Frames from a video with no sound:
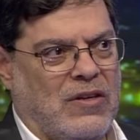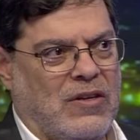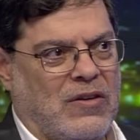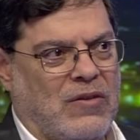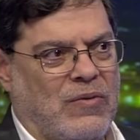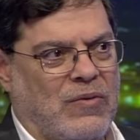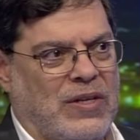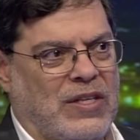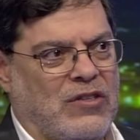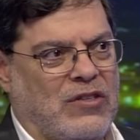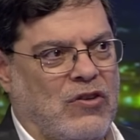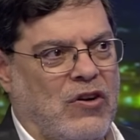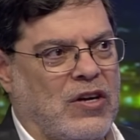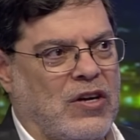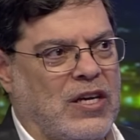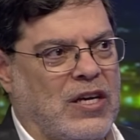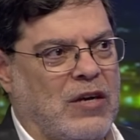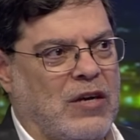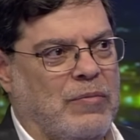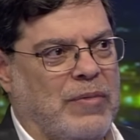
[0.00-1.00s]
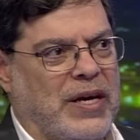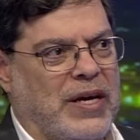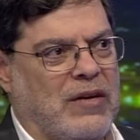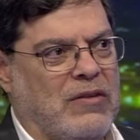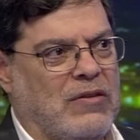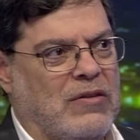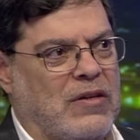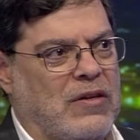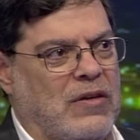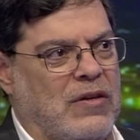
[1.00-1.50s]
when he's talking about
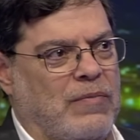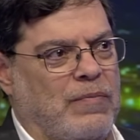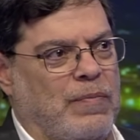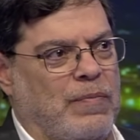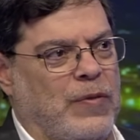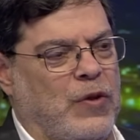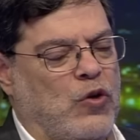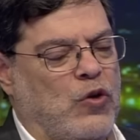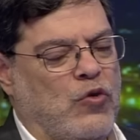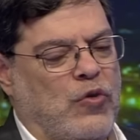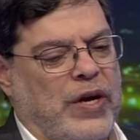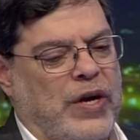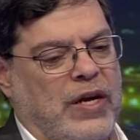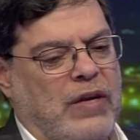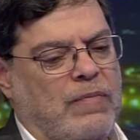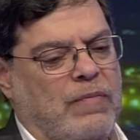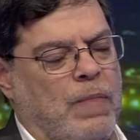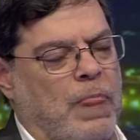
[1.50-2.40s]
Ukraine.